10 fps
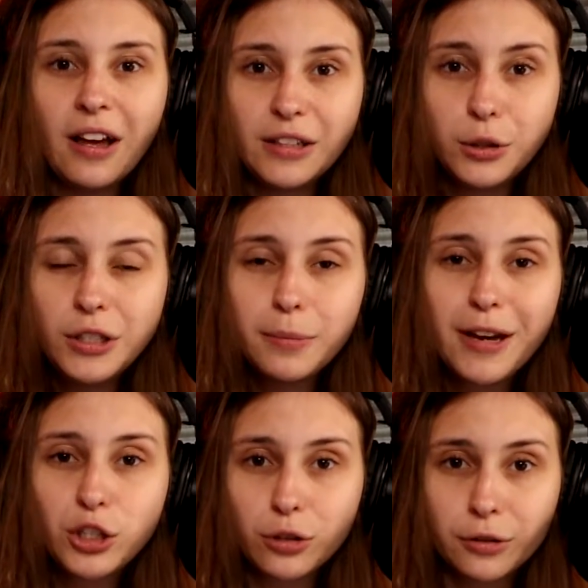You need to
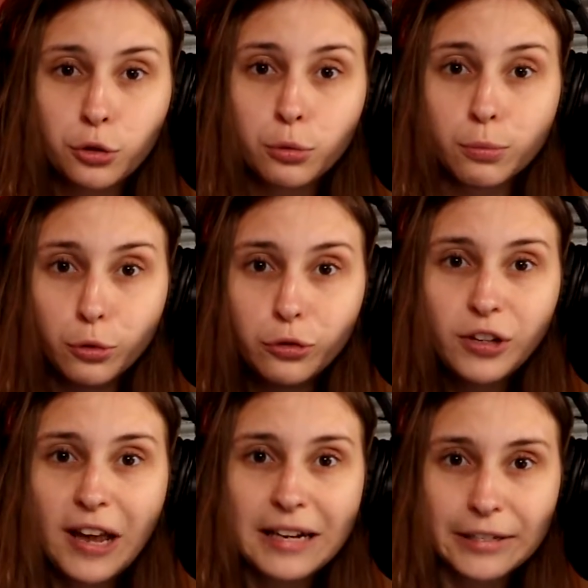make sure to remove
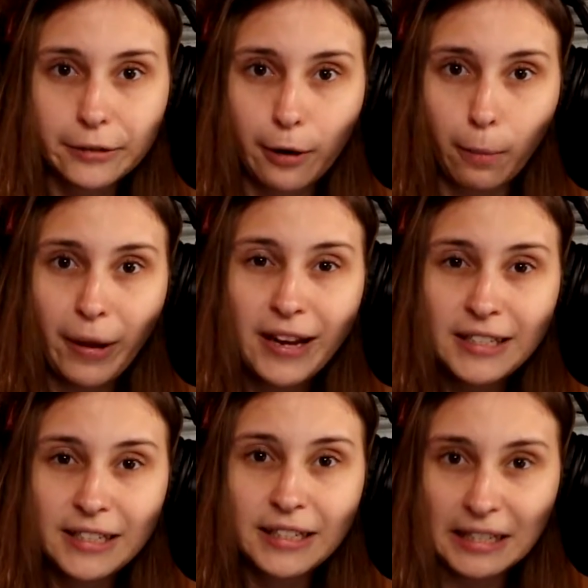the enter while
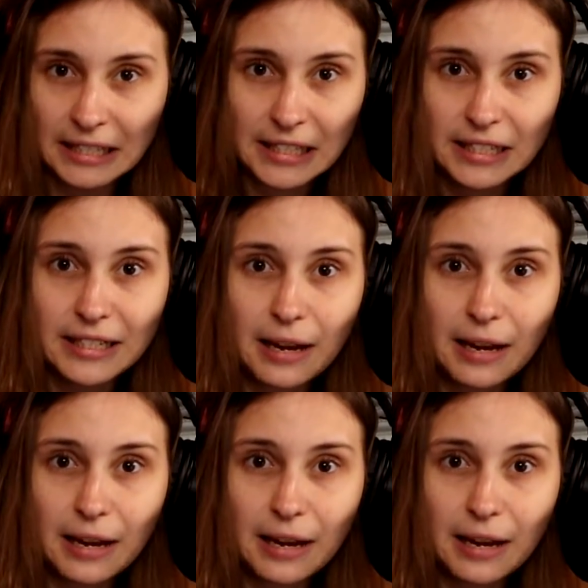pasting this in